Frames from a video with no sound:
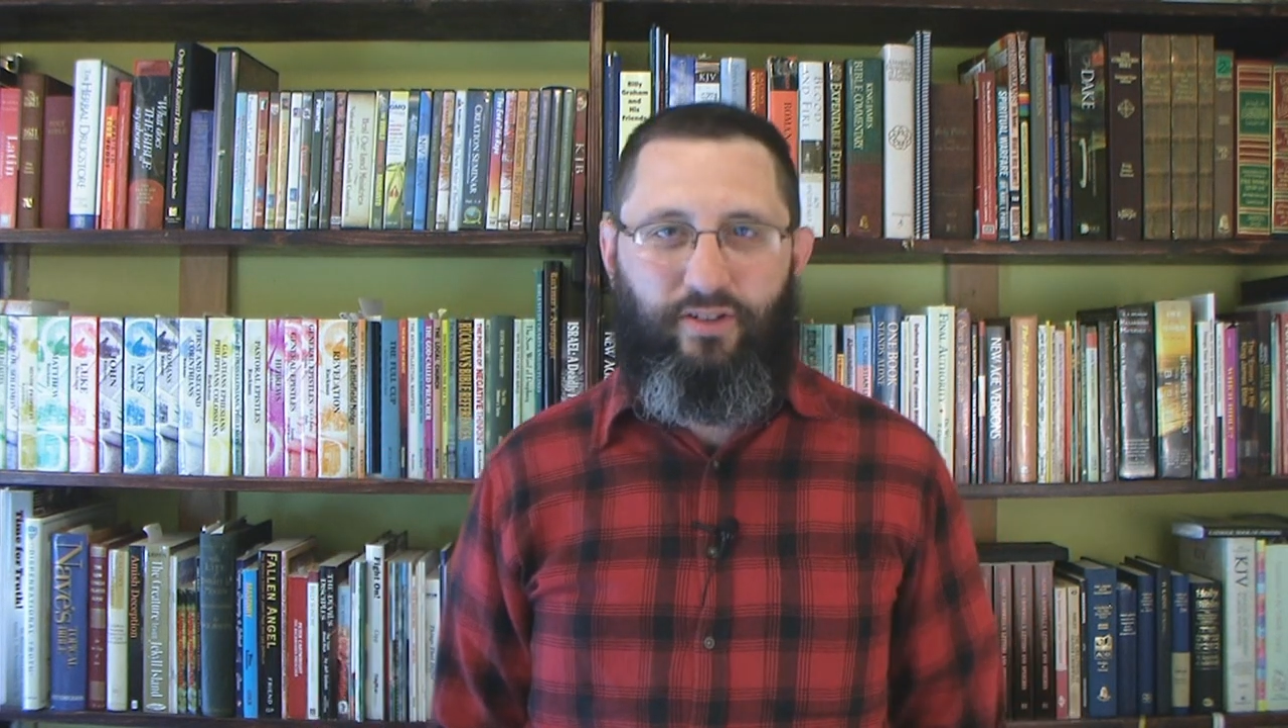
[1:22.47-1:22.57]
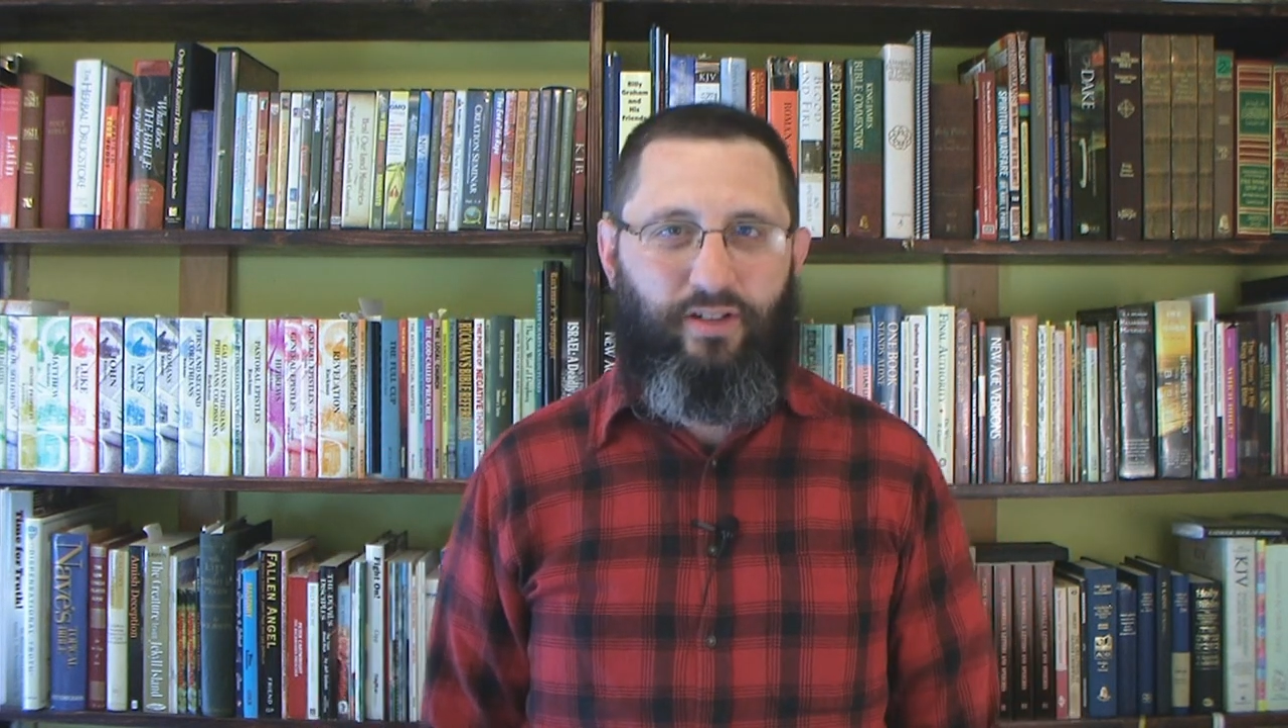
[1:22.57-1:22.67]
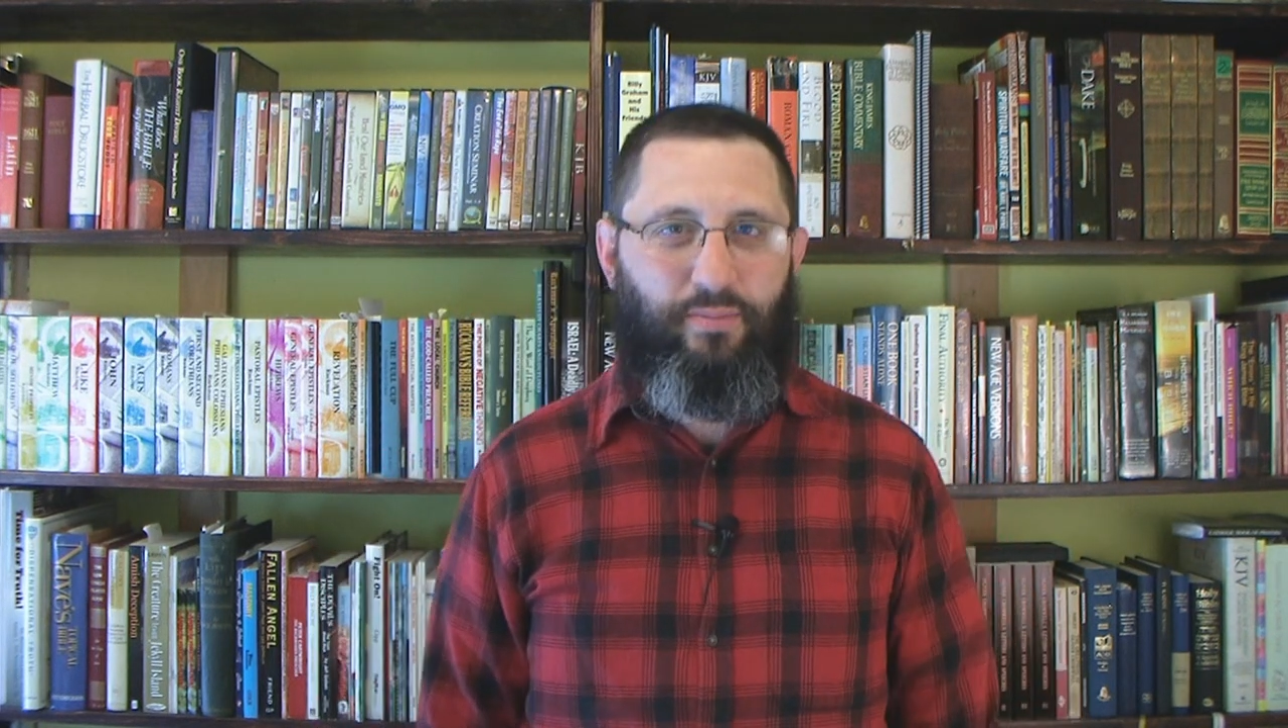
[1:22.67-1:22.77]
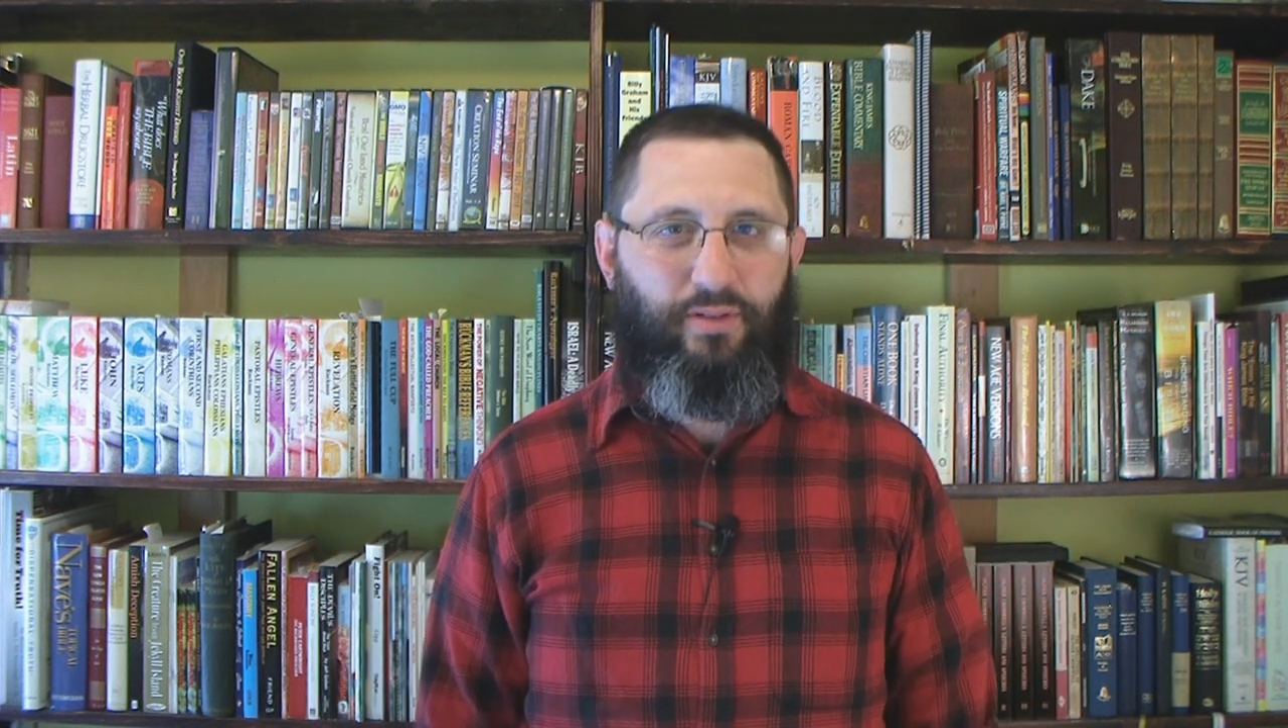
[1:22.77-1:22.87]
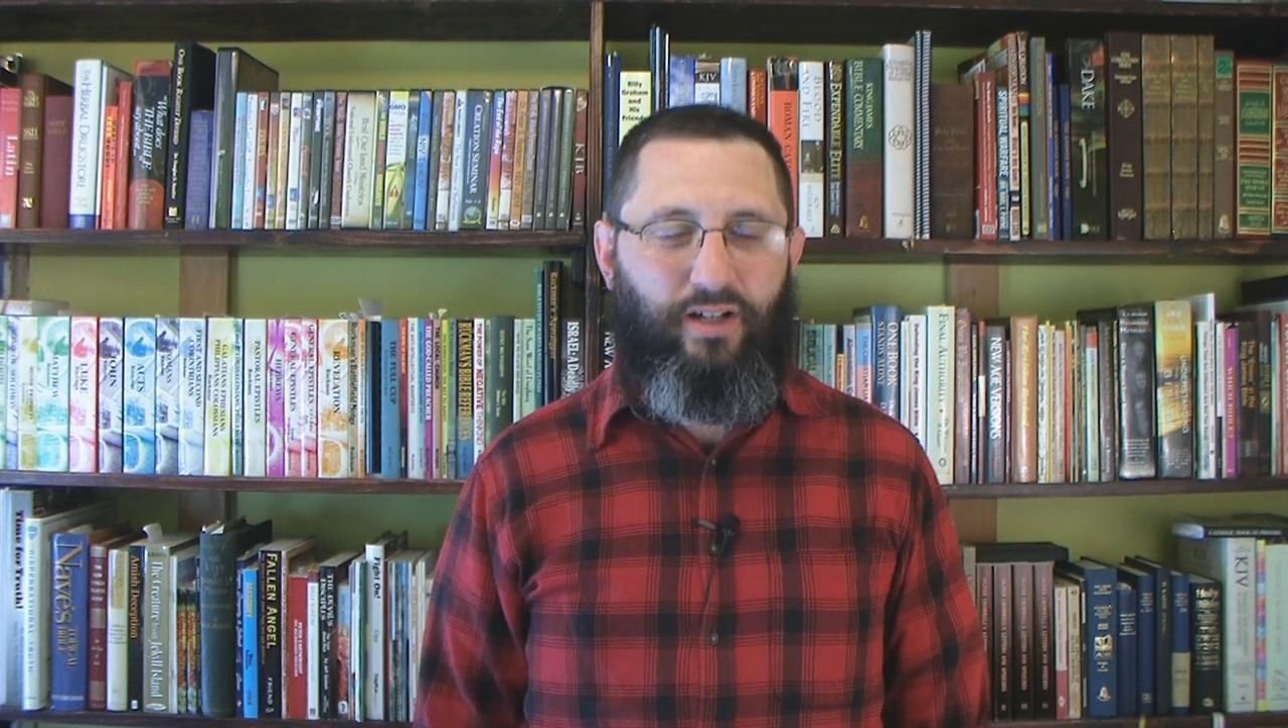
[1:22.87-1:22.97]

starting up